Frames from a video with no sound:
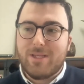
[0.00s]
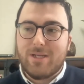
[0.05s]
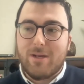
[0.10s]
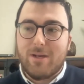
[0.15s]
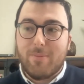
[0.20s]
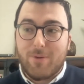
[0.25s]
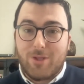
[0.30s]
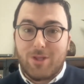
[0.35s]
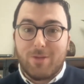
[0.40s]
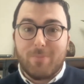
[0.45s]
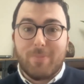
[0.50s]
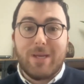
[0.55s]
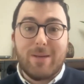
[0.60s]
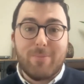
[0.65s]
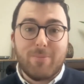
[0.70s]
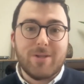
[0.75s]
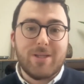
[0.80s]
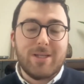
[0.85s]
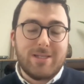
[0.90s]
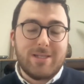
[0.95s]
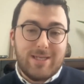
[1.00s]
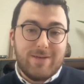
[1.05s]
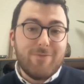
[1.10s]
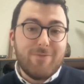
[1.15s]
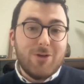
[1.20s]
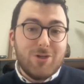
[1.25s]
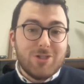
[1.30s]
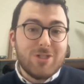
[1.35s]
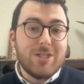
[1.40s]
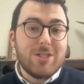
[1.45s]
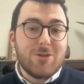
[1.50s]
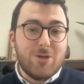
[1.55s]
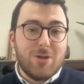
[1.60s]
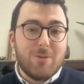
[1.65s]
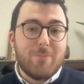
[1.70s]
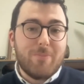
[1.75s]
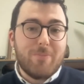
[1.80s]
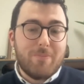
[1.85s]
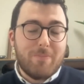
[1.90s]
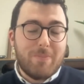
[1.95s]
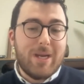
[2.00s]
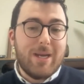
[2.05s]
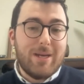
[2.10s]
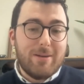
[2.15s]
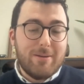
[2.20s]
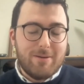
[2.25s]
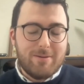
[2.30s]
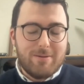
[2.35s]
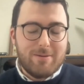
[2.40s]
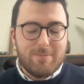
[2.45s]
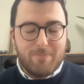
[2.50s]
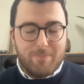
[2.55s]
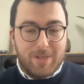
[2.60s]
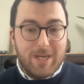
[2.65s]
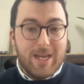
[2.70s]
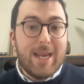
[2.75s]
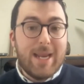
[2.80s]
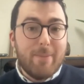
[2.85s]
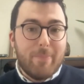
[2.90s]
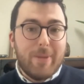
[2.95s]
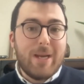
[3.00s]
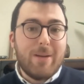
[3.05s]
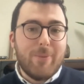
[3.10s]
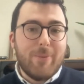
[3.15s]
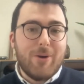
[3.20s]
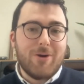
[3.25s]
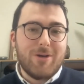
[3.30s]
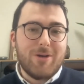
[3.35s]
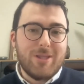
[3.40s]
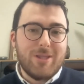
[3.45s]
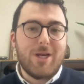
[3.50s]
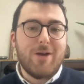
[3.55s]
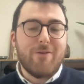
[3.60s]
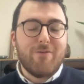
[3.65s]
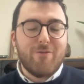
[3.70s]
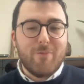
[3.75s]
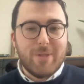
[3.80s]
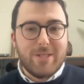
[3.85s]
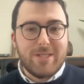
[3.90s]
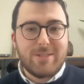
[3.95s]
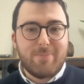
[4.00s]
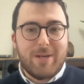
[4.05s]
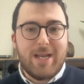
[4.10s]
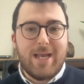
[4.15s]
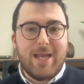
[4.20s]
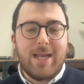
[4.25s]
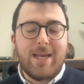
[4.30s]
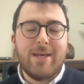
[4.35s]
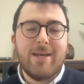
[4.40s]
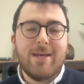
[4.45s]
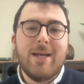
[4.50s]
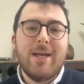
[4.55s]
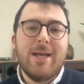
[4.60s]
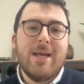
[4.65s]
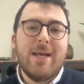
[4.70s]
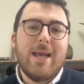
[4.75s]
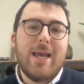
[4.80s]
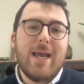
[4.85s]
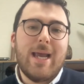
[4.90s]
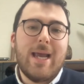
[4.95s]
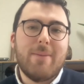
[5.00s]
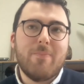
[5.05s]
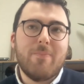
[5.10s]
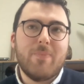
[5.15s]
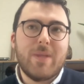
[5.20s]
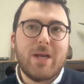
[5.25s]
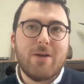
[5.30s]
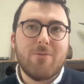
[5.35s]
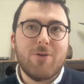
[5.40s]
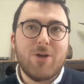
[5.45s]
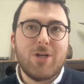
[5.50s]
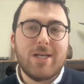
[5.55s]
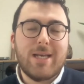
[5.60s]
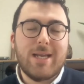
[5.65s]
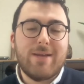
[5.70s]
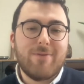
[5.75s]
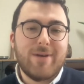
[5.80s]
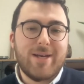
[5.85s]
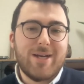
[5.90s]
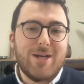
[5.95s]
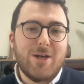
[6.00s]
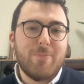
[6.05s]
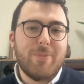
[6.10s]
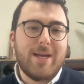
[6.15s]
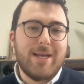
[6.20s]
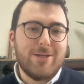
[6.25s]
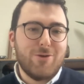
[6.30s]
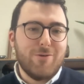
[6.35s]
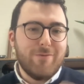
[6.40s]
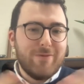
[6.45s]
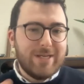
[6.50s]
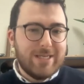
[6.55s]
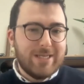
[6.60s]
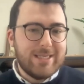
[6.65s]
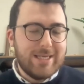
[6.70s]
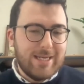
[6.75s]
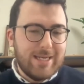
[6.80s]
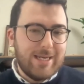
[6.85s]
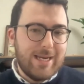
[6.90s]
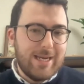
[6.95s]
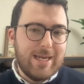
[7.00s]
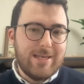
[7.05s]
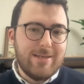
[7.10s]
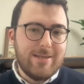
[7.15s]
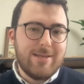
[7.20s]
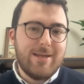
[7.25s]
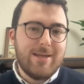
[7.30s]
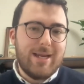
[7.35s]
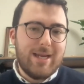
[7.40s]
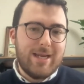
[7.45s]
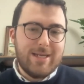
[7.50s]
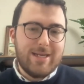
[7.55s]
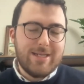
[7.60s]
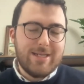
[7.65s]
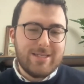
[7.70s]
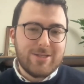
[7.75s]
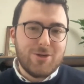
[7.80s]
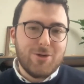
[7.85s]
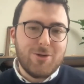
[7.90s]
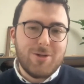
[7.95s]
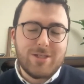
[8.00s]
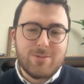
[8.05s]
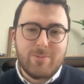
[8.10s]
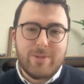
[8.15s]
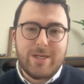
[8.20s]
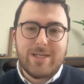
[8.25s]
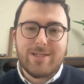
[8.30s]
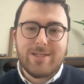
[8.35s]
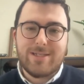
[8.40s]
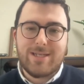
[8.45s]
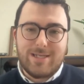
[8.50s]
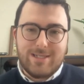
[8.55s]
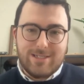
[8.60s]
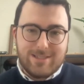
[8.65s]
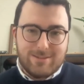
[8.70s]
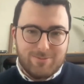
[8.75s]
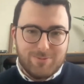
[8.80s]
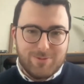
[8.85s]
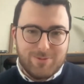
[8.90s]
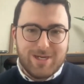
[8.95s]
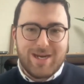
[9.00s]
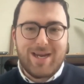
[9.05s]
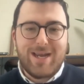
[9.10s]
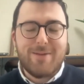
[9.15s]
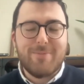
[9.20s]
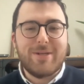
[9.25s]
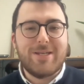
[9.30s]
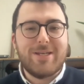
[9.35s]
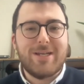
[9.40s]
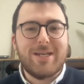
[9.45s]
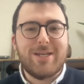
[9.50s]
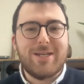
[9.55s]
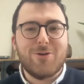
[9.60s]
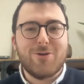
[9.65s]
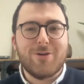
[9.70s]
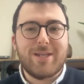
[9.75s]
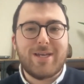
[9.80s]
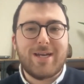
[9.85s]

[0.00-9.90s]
about the paper that devolution is going to play a big part in the government's plan around levelling up. And obviously in Scotland and Wales, and where I am in Northern